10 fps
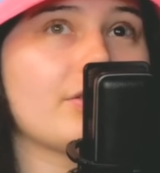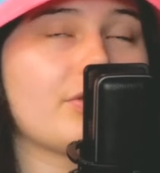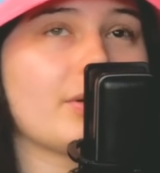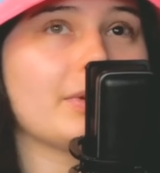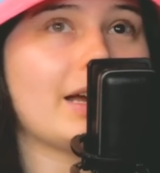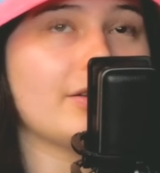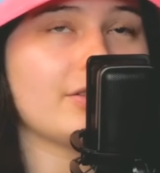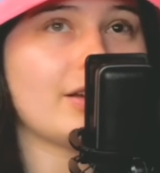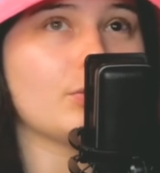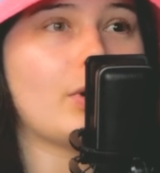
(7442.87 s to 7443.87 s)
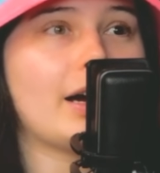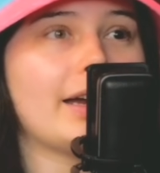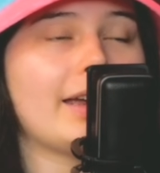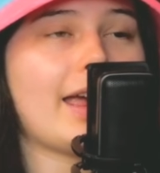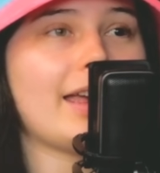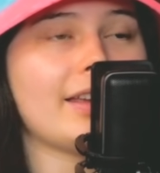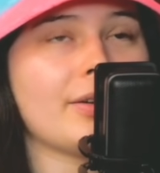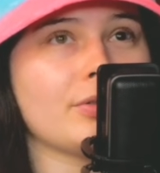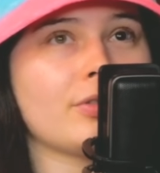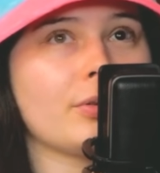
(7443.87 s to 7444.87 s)
of someone else and why
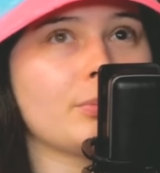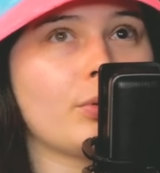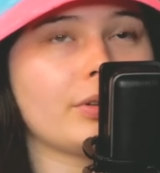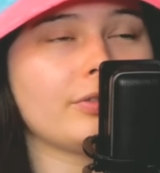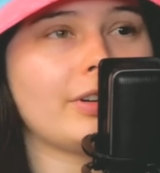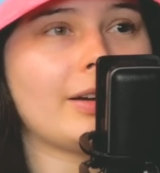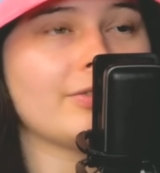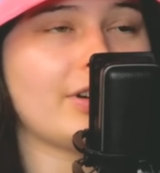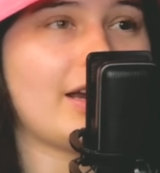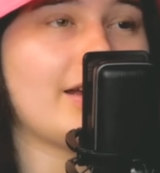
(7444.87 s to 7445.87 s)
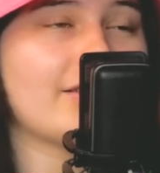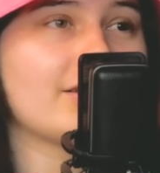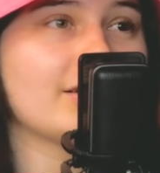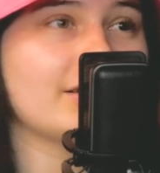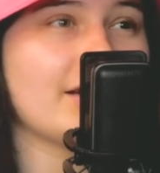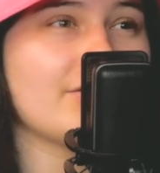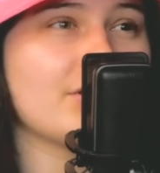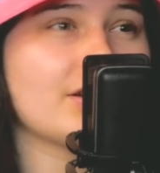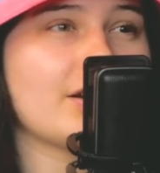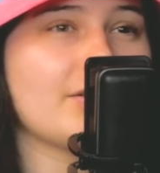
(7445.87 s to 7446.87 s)
it was so important for him for Ace to live,
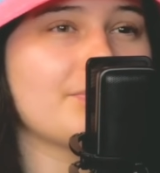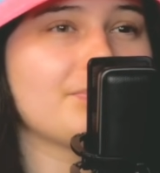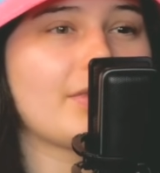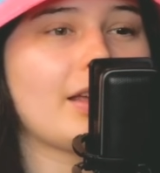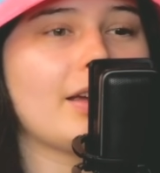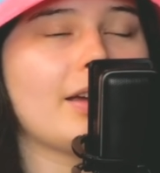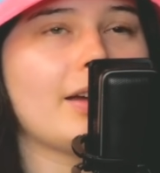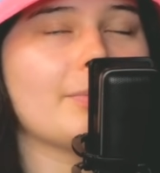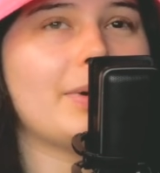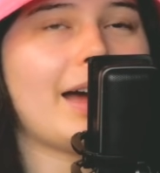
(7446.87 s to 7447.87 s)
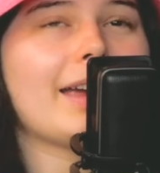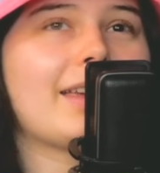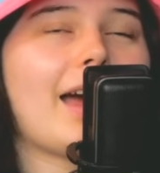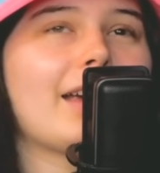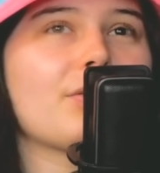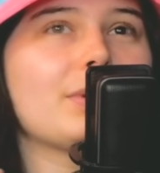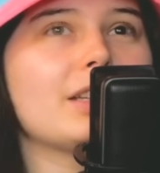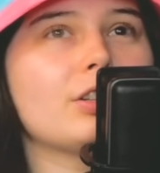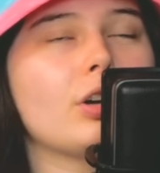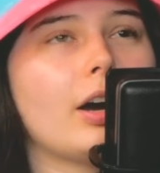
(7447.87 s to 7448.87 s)
But I guess we
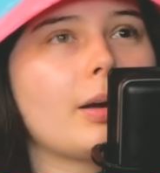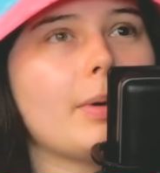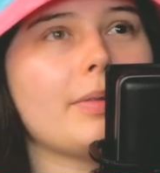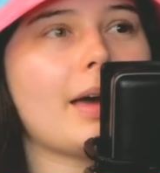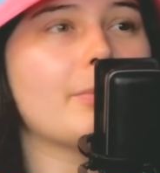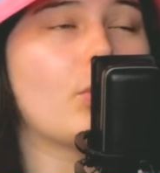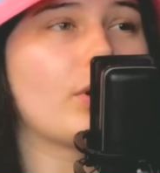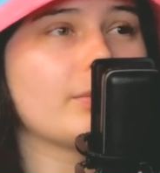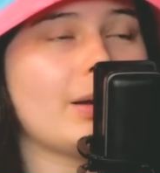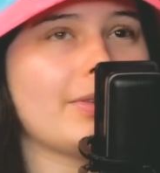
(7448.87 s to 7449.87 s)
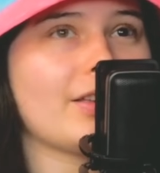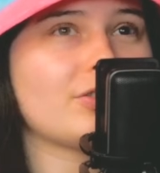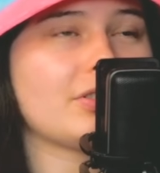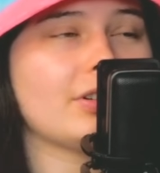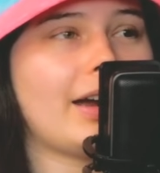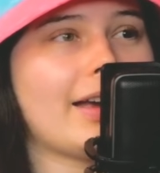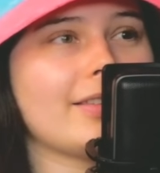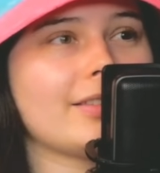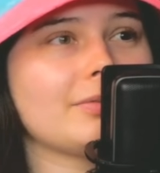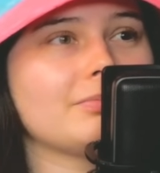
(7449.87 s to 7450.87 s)
did talk about that more, and maybe that's just not as